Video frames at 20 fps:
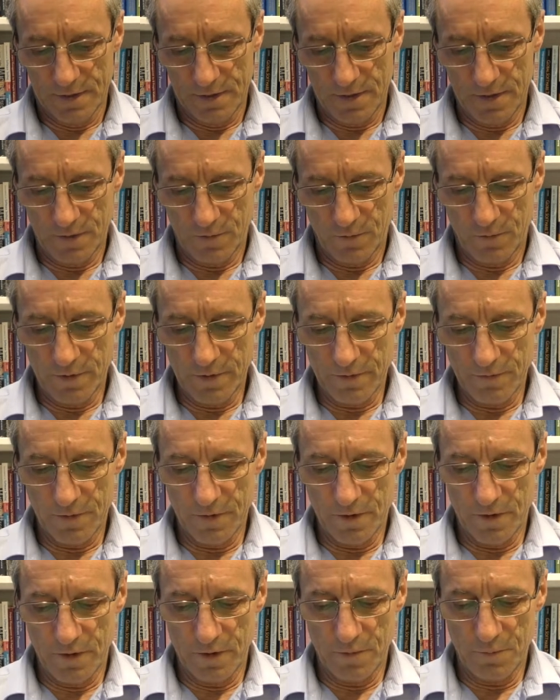Now, one of
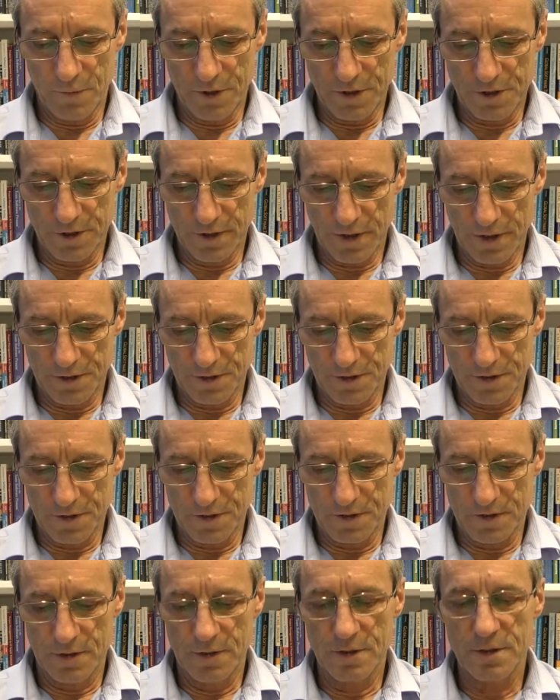the big
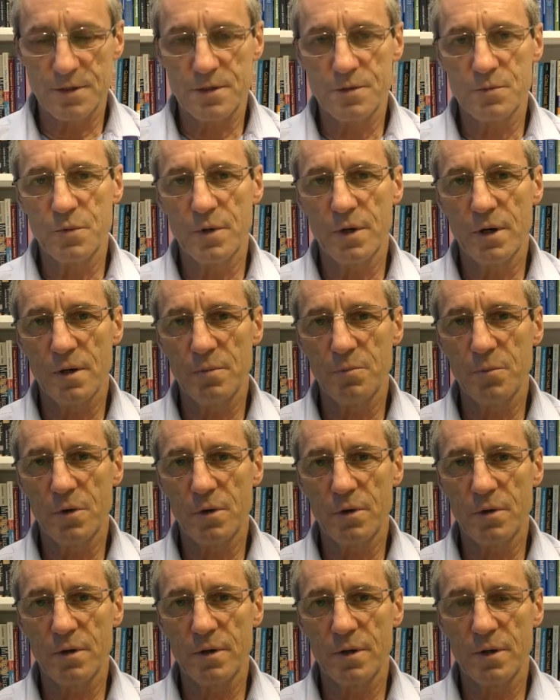challenges is we are
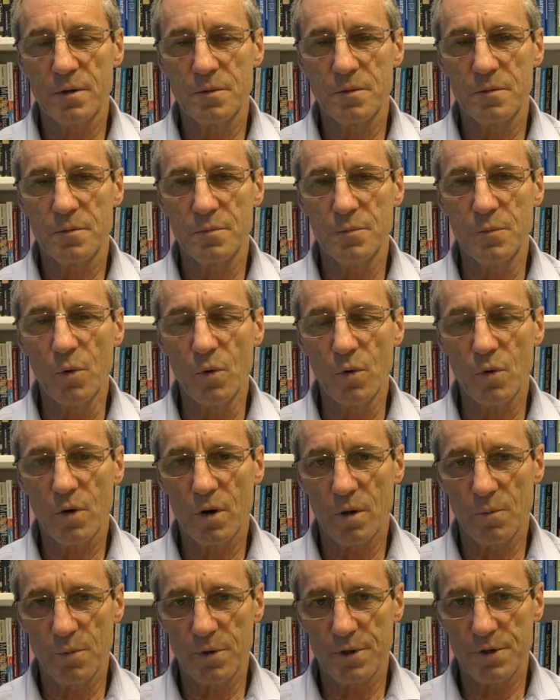modeling more
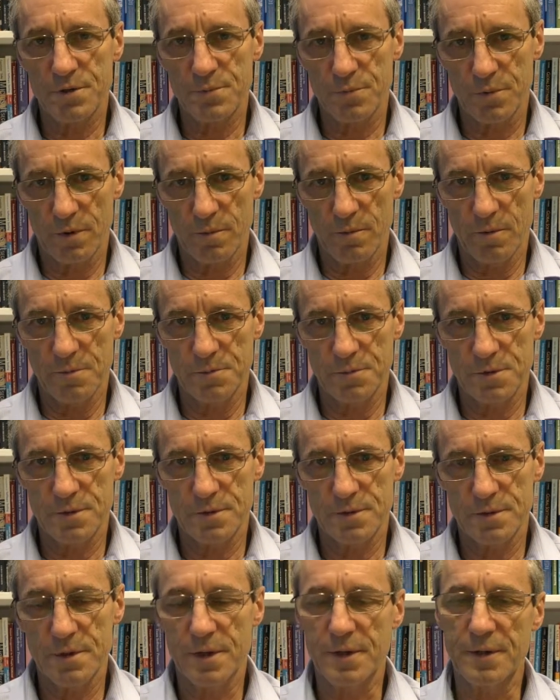complex problems,
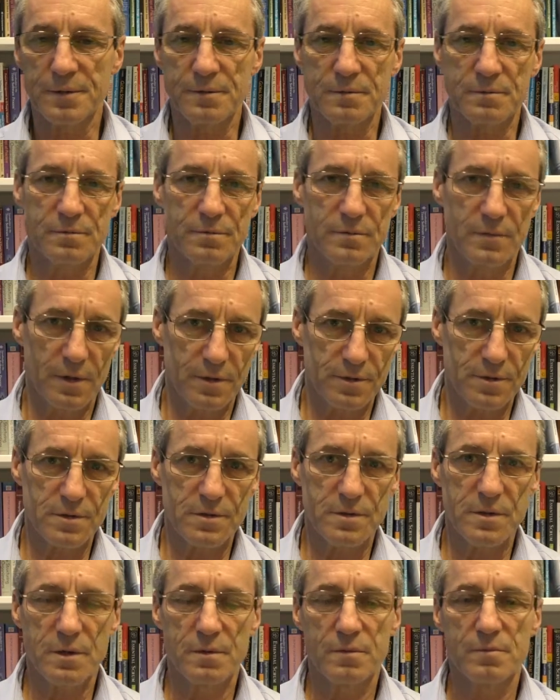and as I
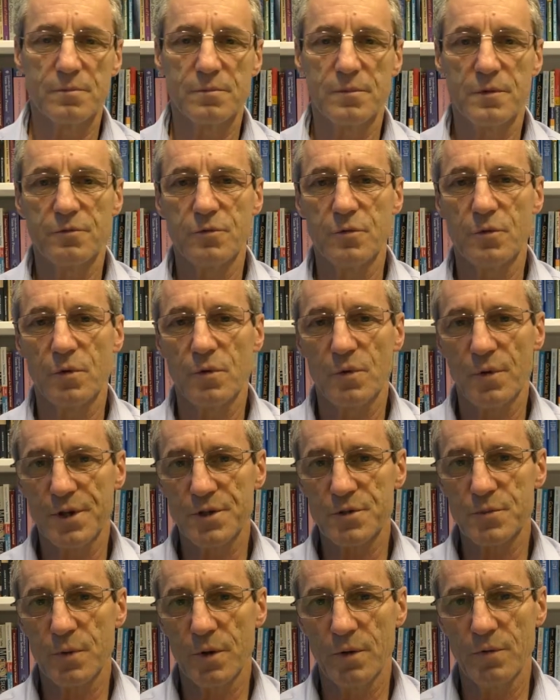said before,
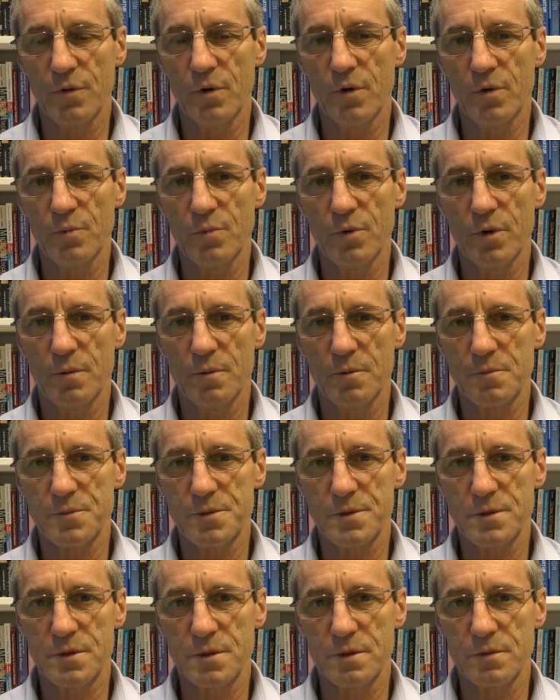less well-known
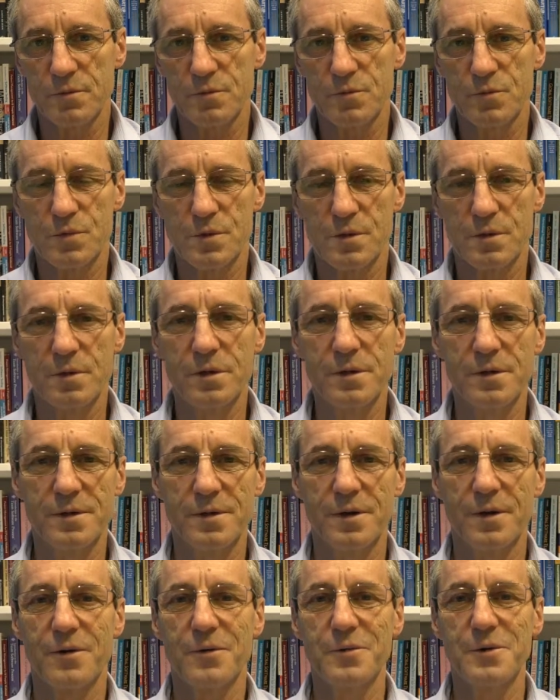problems. So
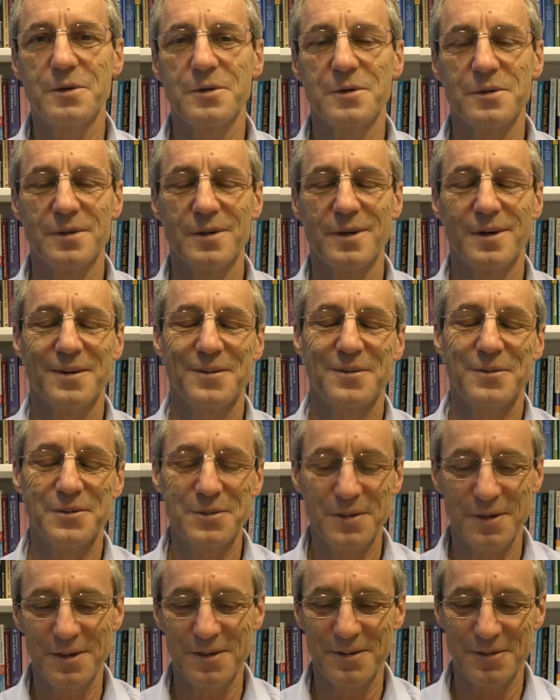we're
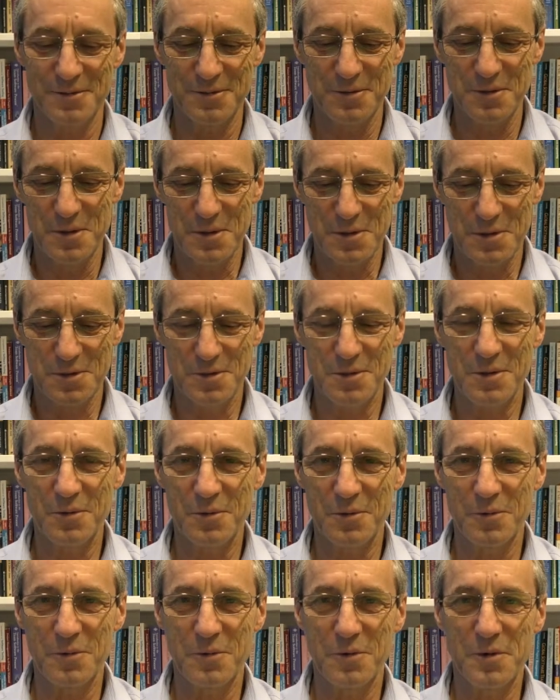trying to
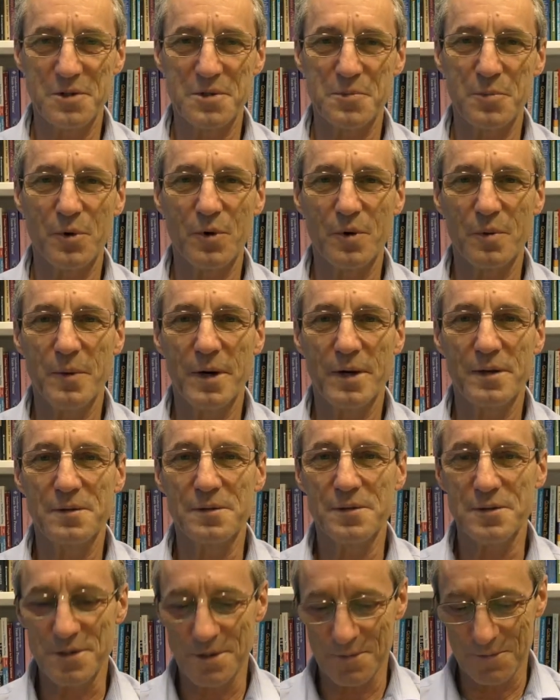organize a ball of mud
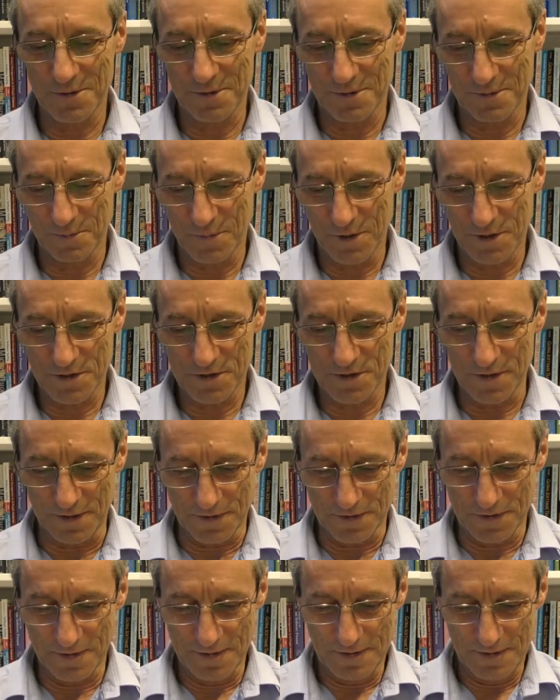into something that makes
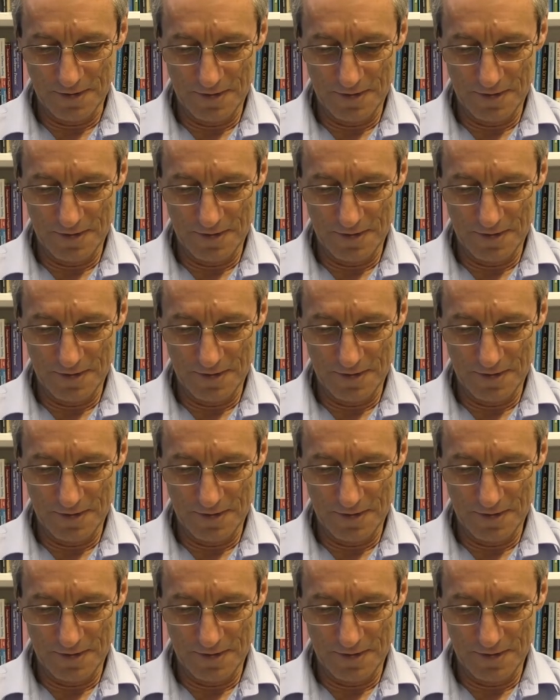sense.